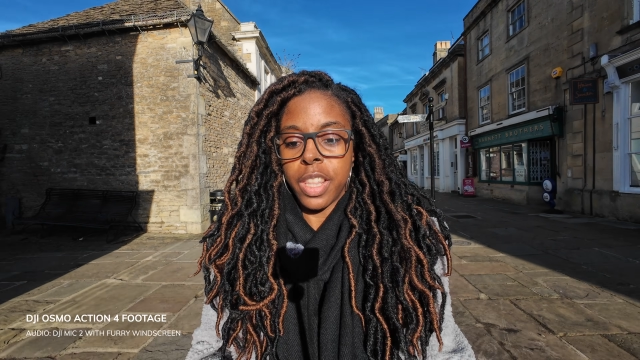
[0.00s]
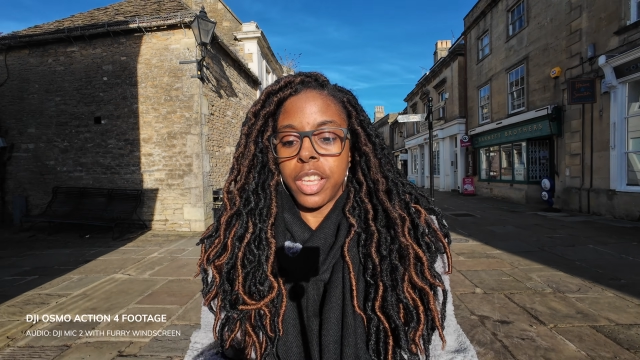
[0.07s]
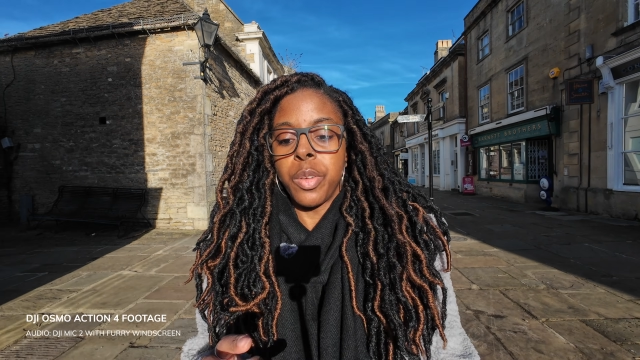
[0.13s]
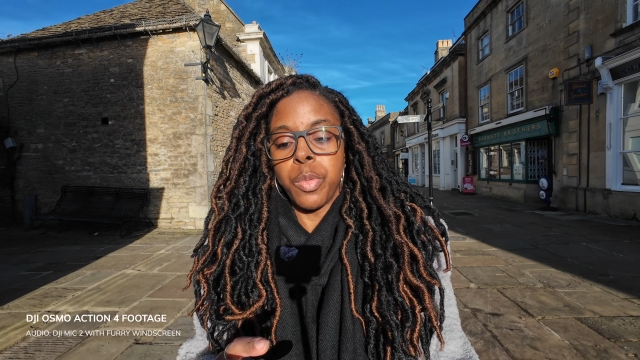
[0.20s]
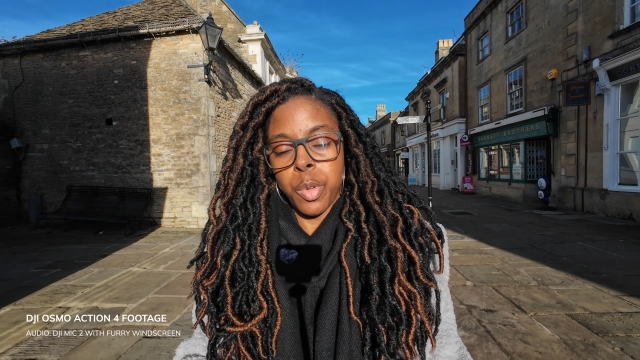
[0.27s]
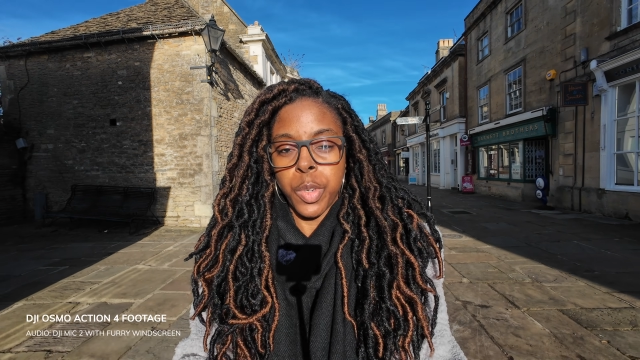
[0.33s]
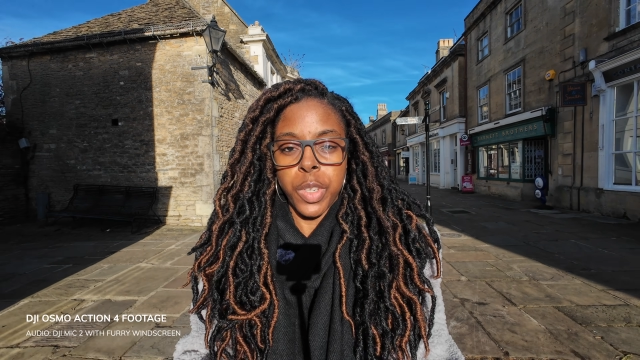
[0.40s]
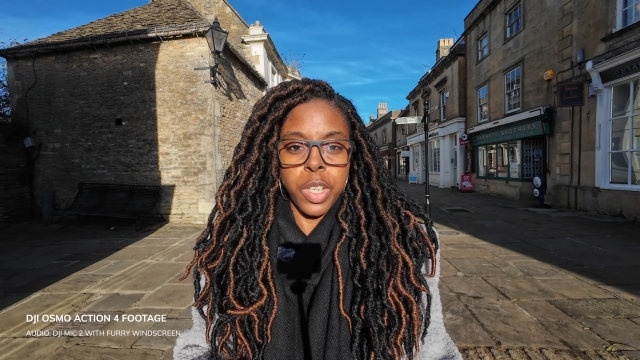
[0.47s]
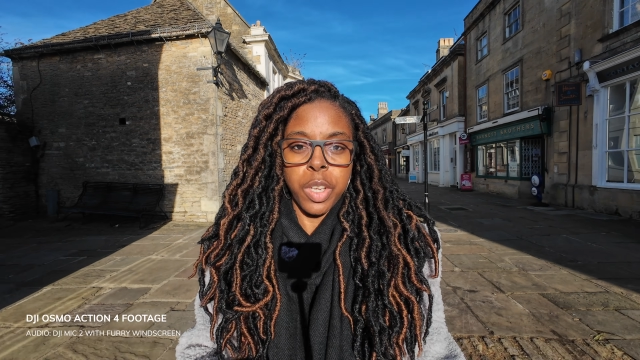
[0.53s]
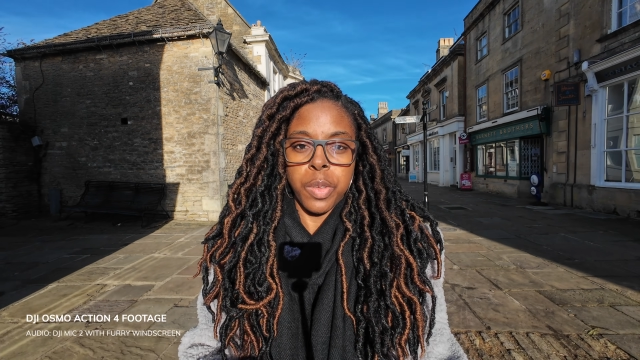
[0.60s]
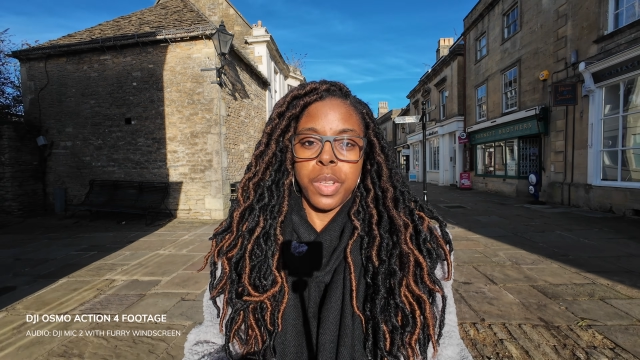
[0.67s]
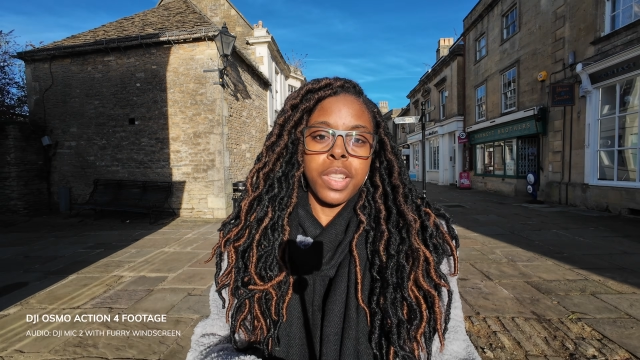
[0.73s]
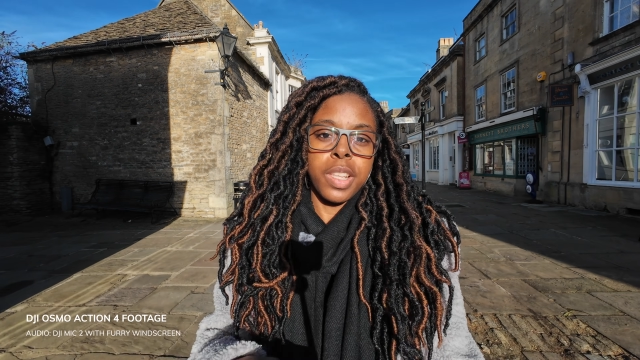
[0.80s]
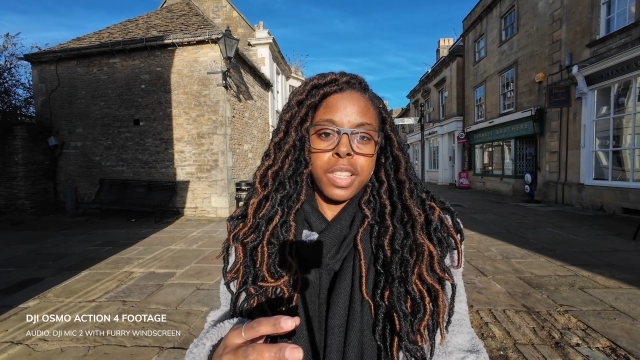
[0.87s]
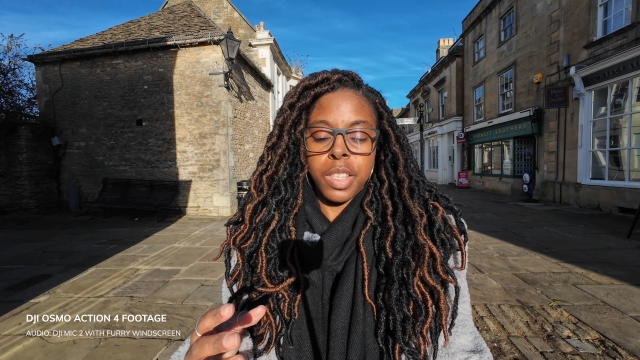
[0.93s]
then you already know
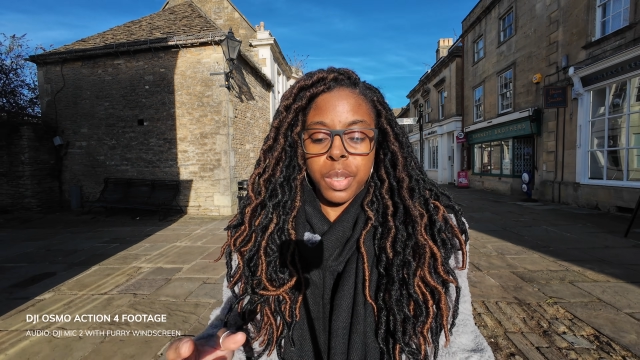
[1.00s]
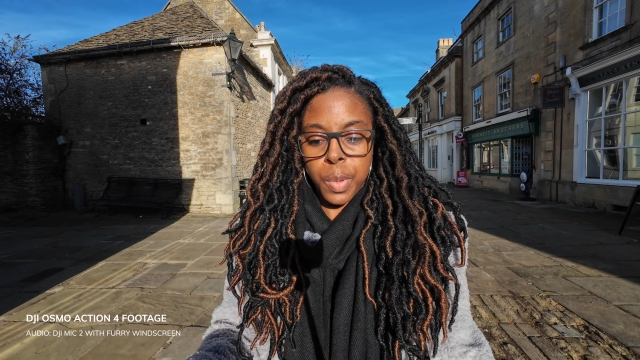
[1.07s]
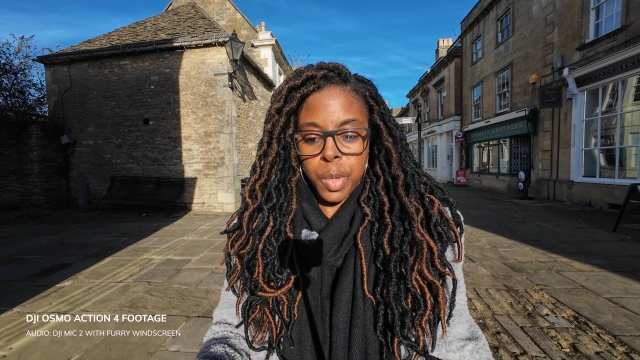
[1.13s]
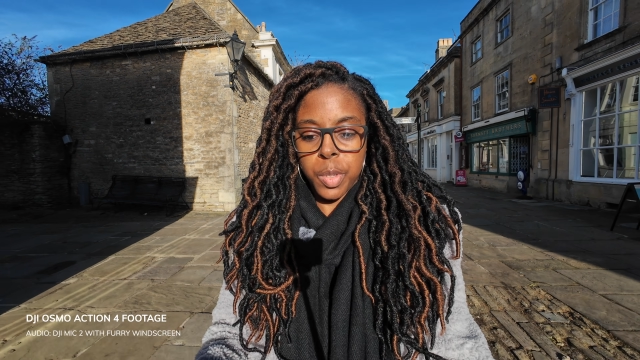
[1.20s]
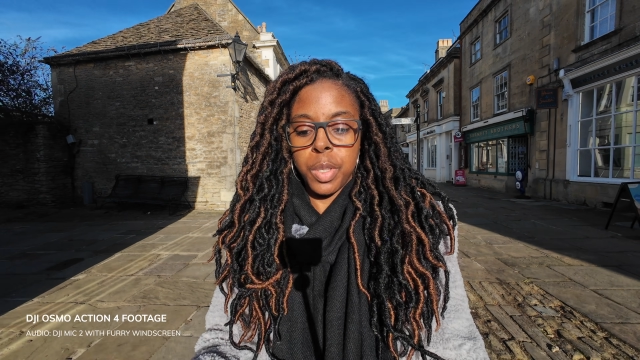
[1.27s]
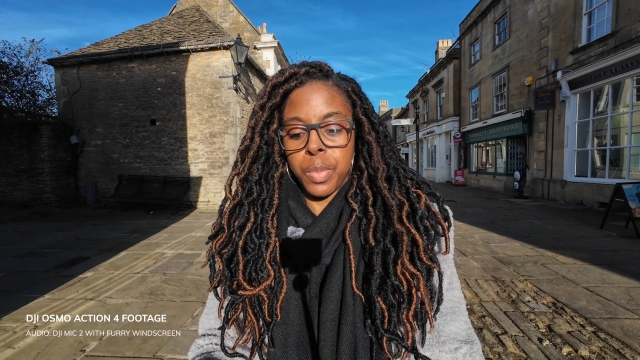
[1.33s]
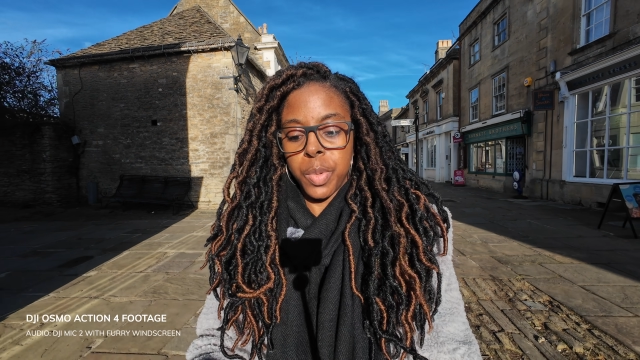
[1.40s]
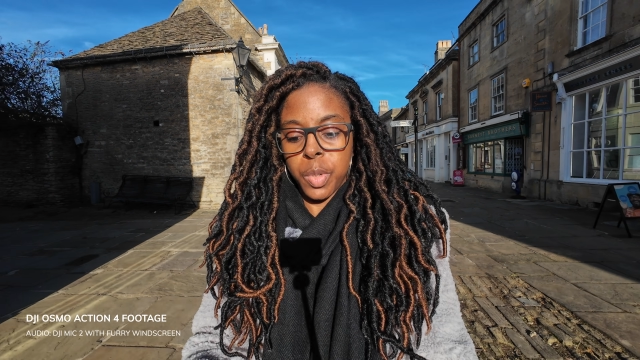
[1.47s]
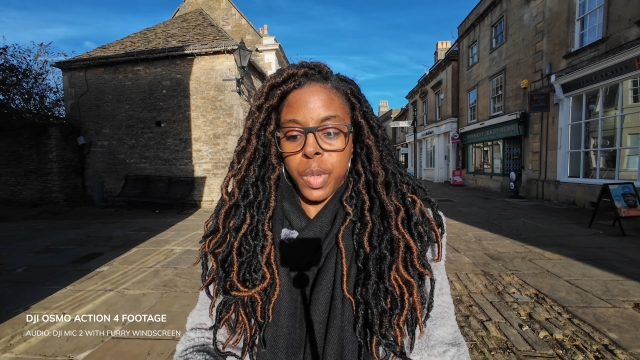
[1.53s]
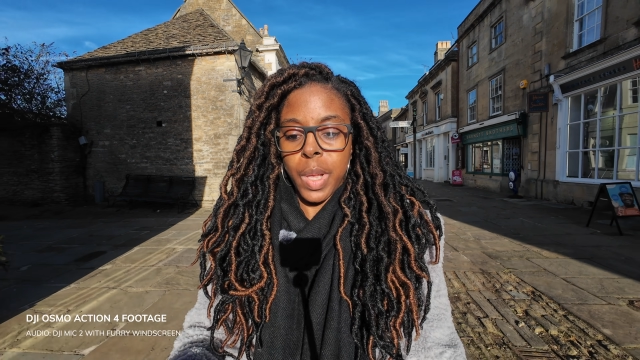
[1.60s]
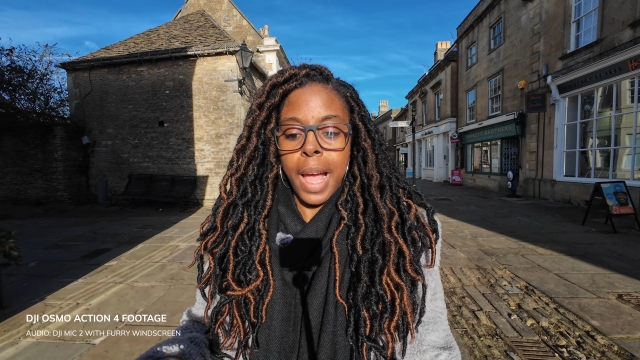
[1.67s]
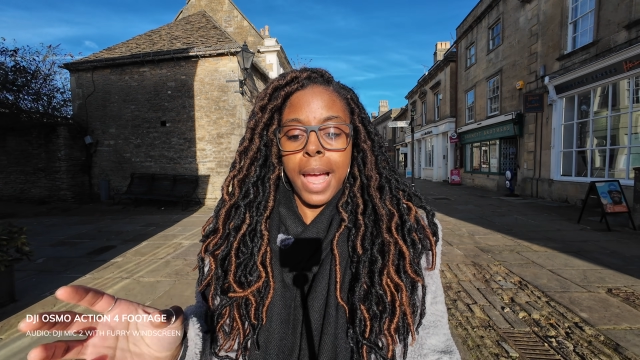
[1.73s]
that this is possible,